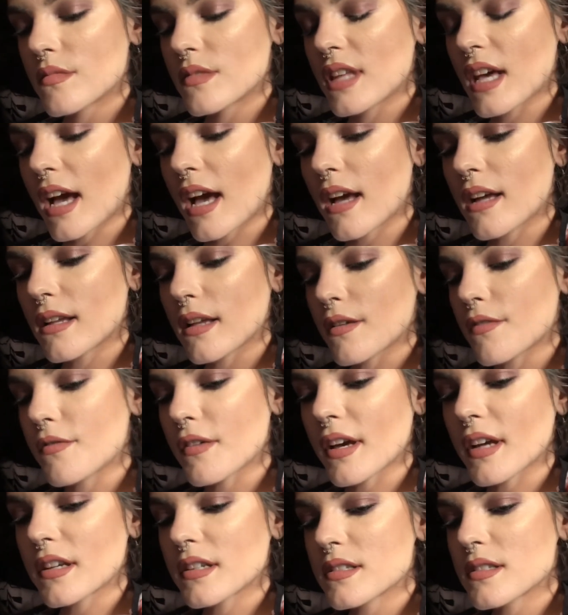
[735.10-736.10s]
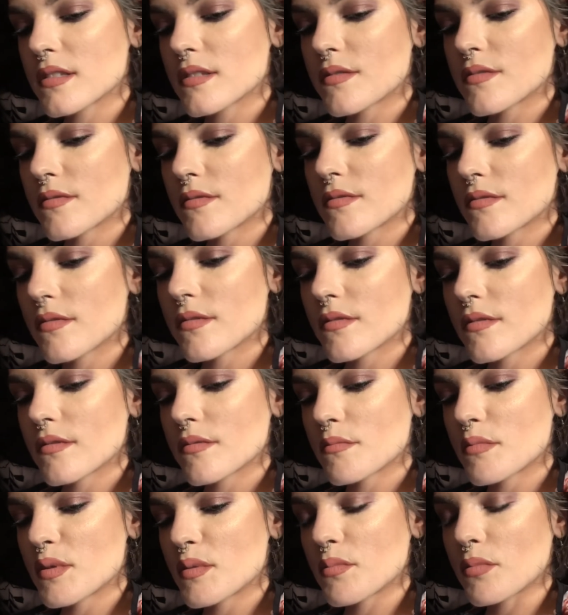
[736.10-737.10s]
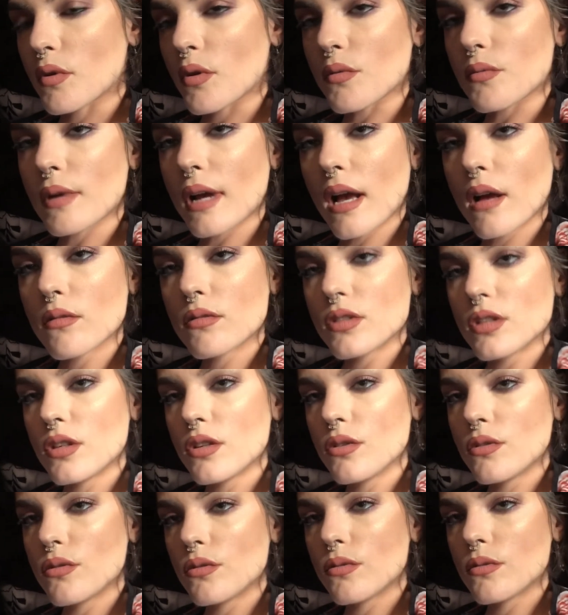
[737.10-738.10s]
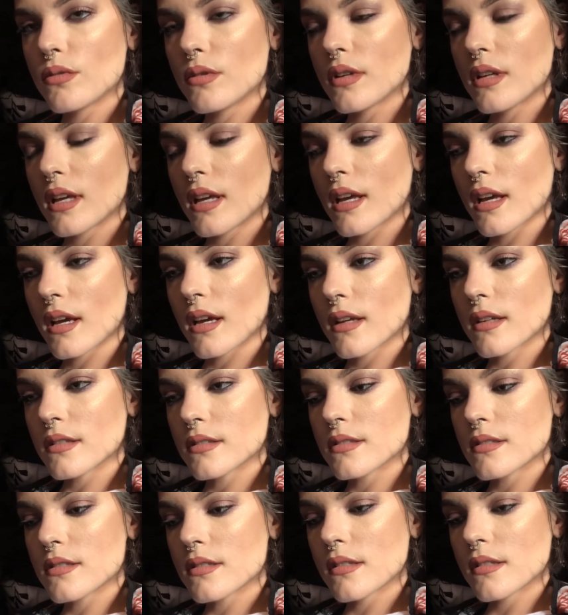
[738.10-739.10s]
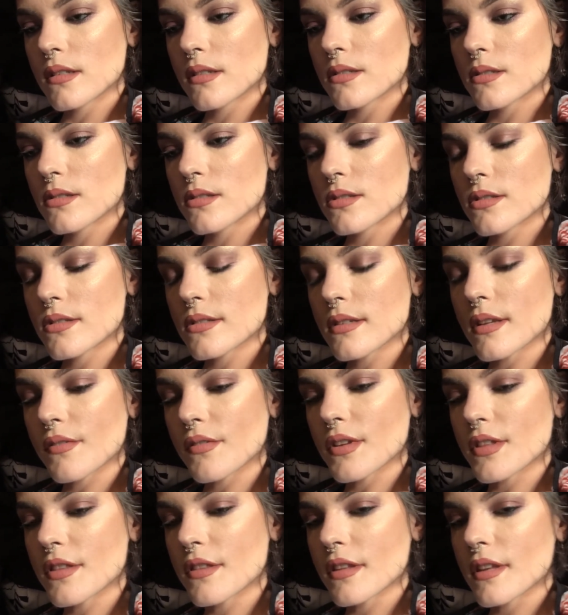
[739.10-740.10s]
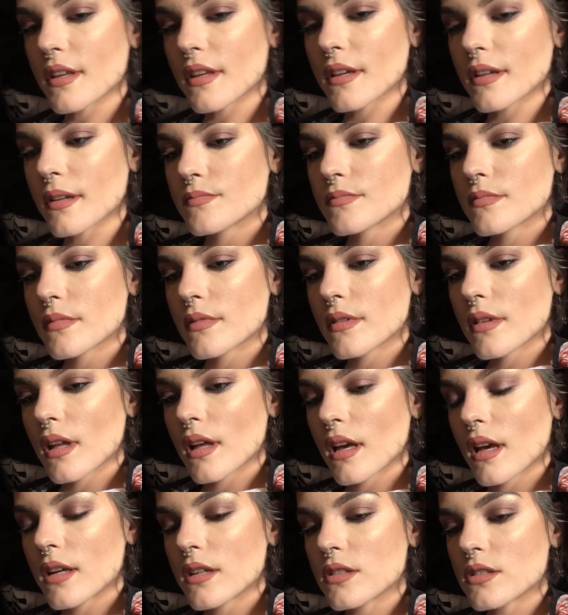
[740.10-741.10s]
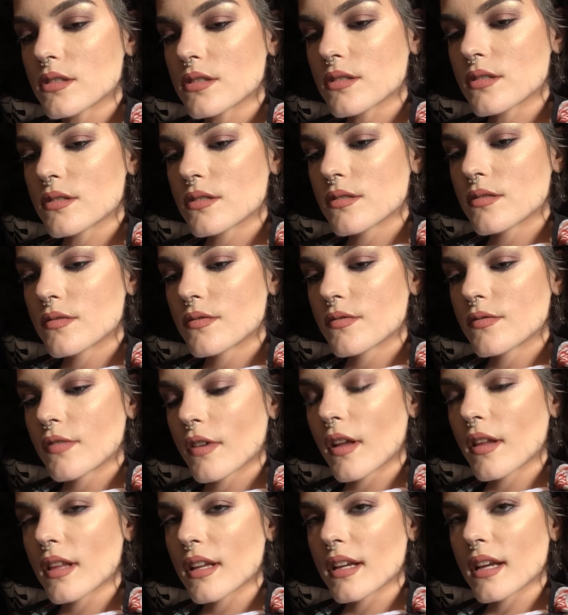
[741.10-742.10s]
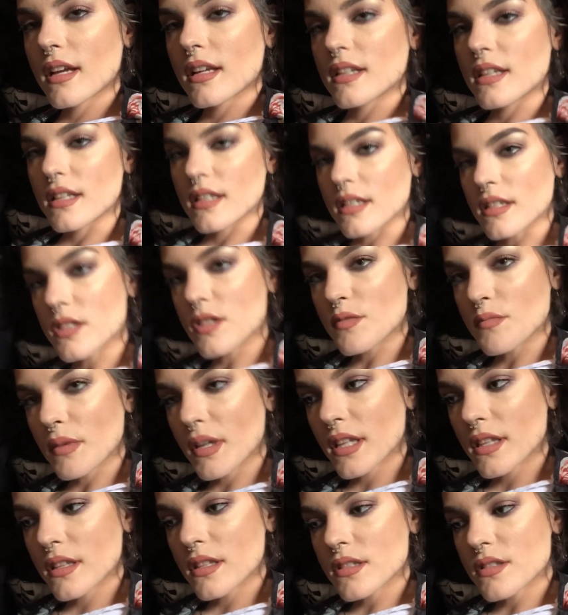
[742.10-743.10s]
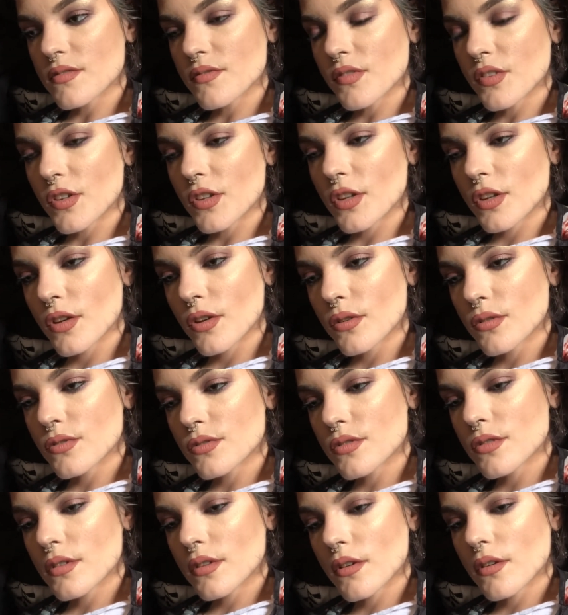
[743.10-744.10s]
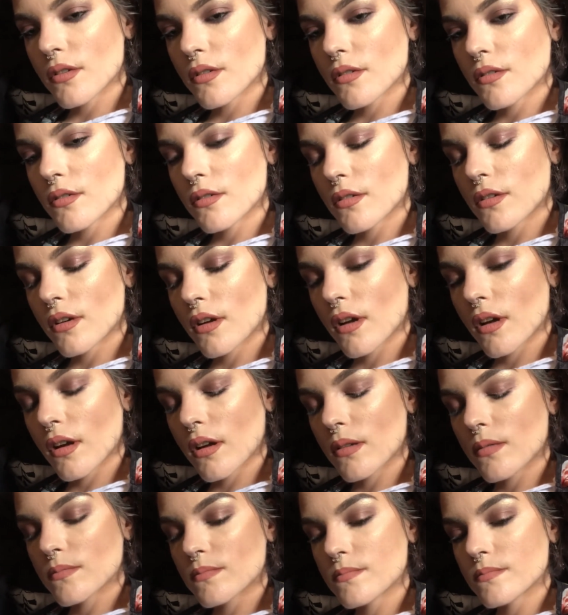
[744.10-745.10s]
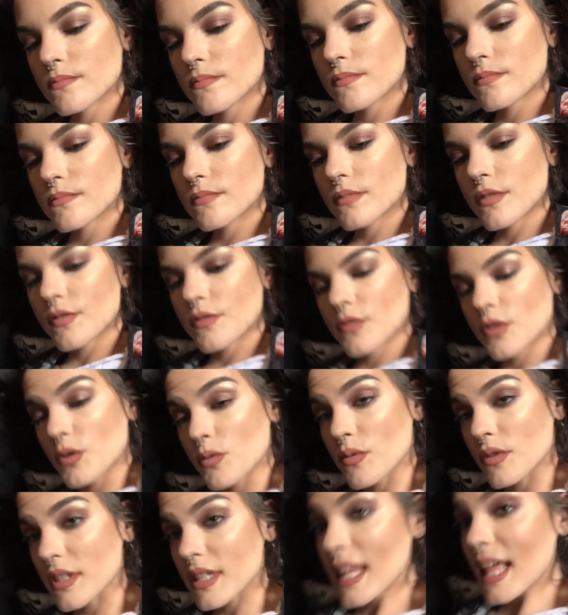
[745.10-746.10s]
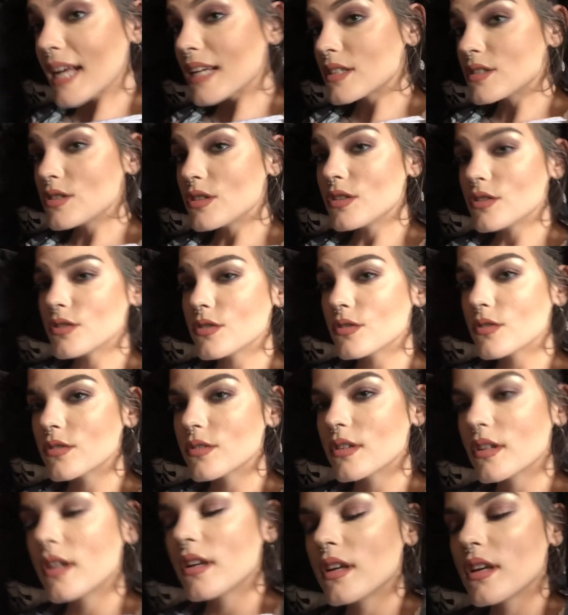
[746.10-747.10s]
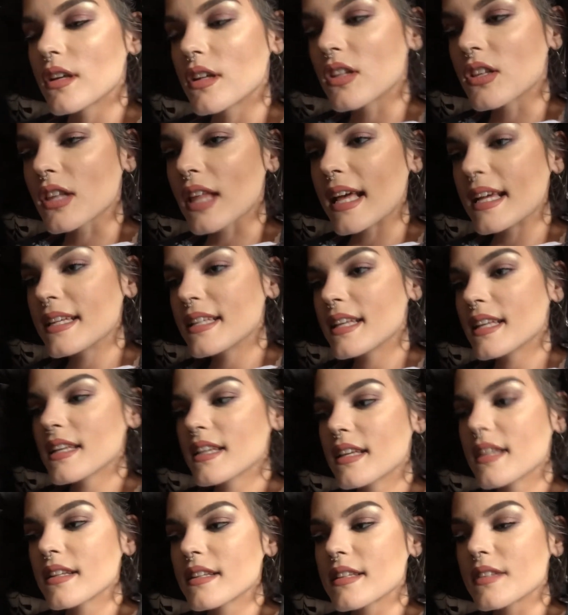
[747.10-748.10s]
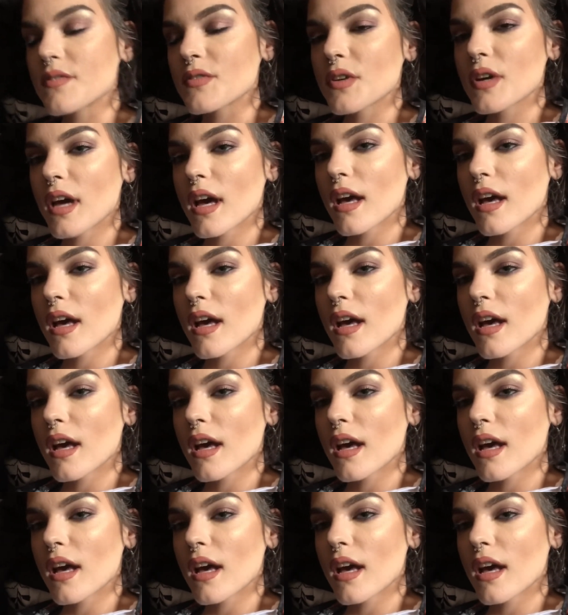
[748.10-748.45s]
that affects people around you and just everything. I just felt like I needed to make this video, so um, if you would like to, like it, leave a